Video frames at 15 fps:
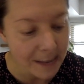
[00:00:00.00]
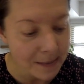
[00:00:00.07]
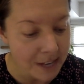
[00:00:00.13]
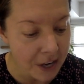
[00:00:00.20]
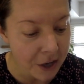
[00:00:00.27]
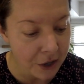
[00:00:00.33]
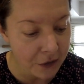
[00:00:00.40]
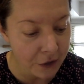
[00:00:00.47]

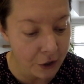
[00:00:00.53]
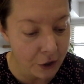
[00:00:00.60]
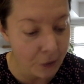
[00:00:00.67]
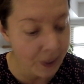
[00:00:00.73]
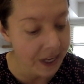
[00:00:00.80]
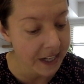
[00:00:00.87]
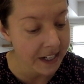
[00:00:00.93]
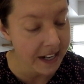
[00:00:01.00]
out of her
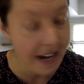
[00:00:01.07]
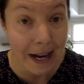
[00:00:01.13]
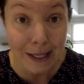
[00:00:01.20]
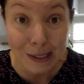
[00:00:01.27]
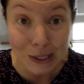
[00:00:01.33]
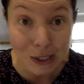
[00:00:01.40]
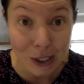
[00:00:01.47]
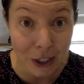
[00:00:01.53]
crate and
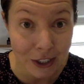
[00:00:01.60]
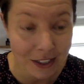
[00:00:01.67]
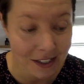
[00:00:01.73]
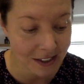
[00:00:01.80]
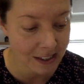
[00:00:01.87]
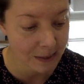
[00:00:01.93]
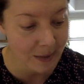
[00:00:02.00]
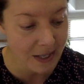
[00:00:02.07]
started to
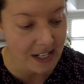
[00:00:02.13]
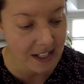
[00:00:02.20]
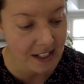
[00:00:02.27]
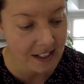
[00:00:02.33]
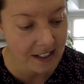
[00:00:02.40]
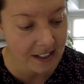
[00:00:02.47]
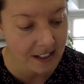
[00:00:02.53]
speak.